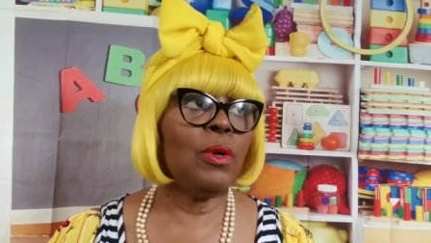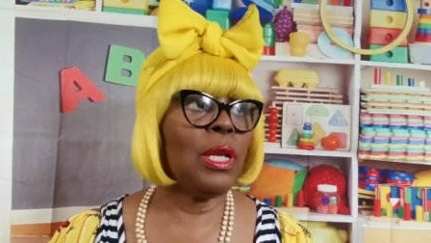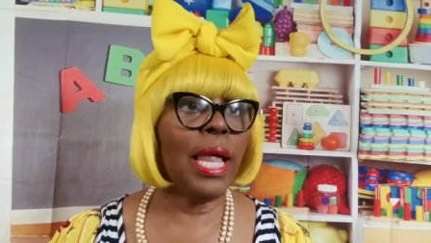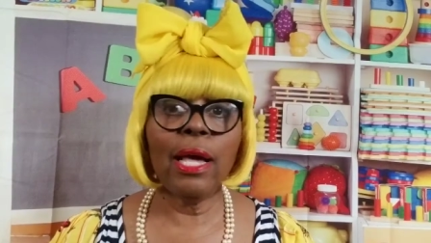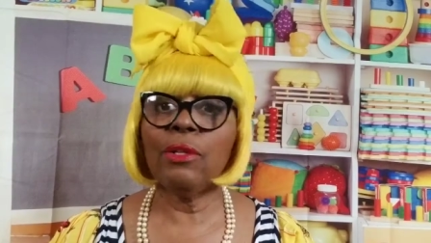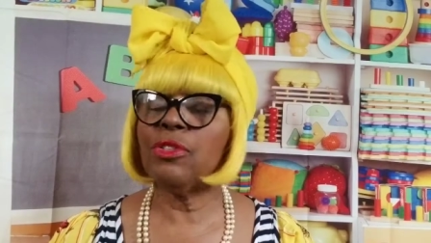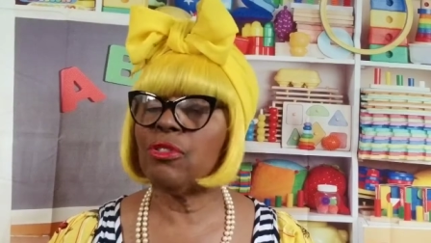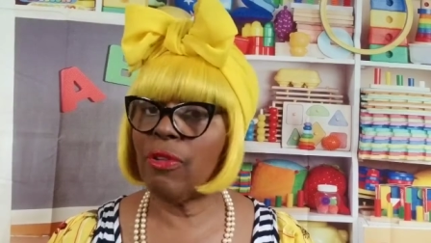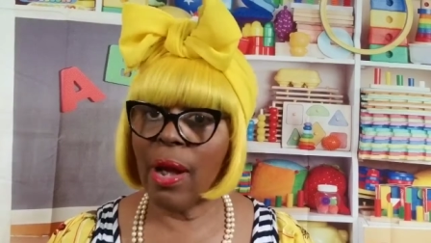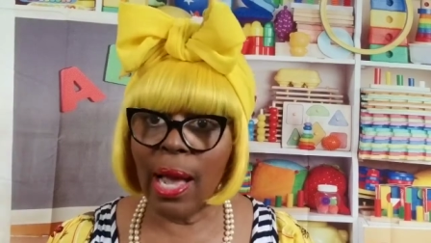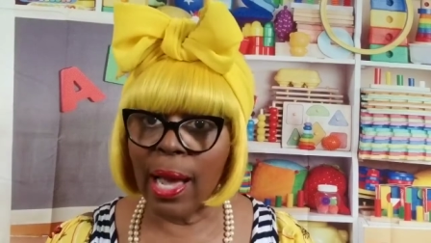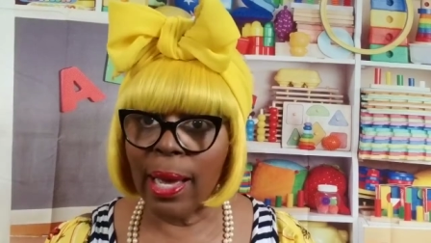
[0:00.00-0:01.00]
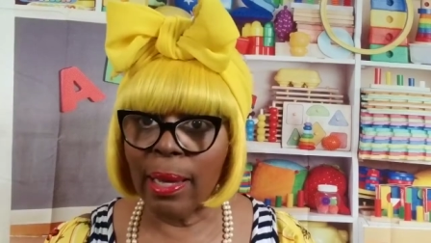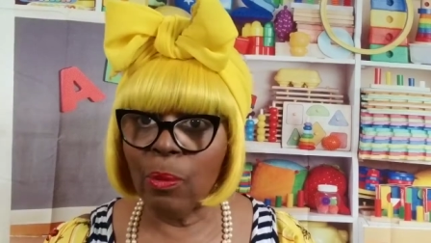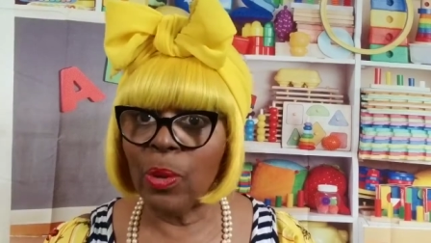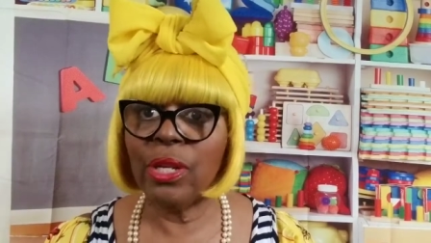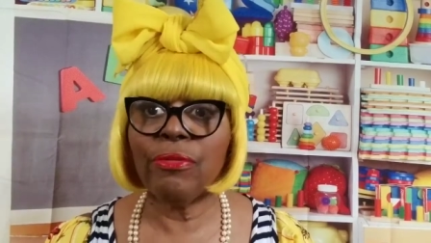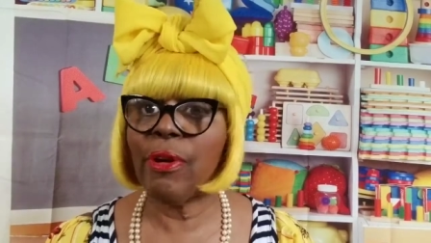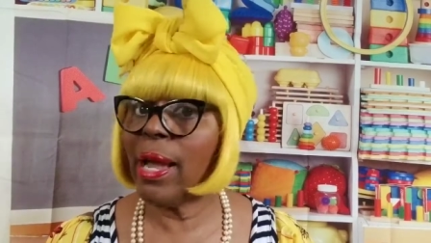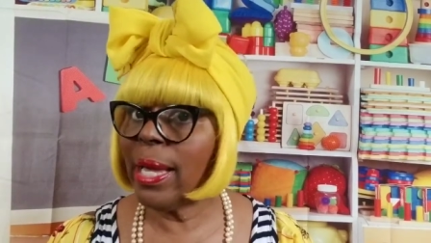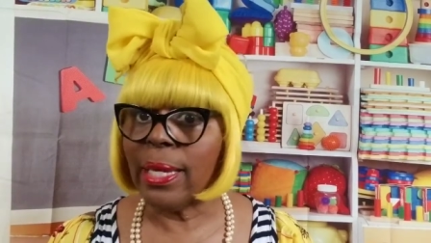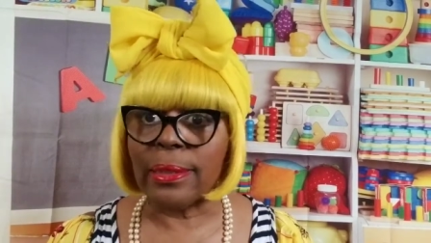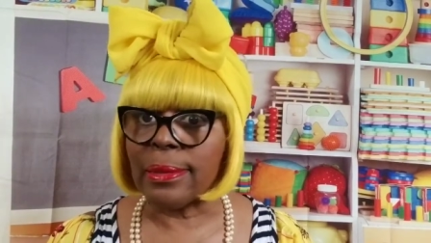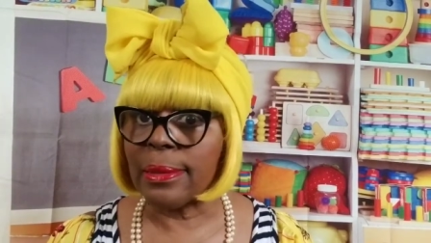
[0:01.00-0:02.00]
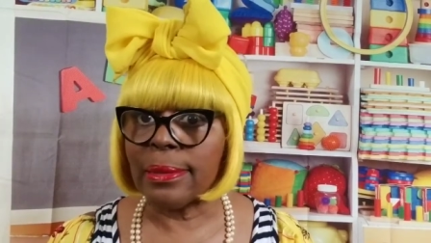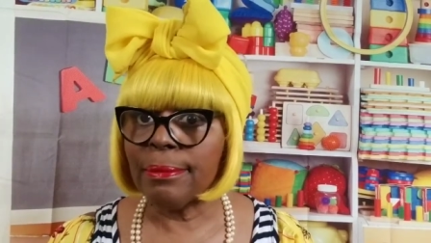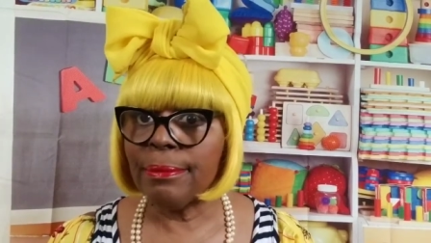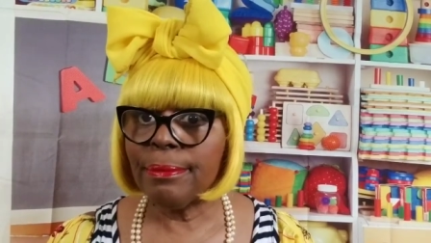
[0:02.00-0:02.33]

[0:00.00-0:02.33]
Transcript: Clouds cry when it rains.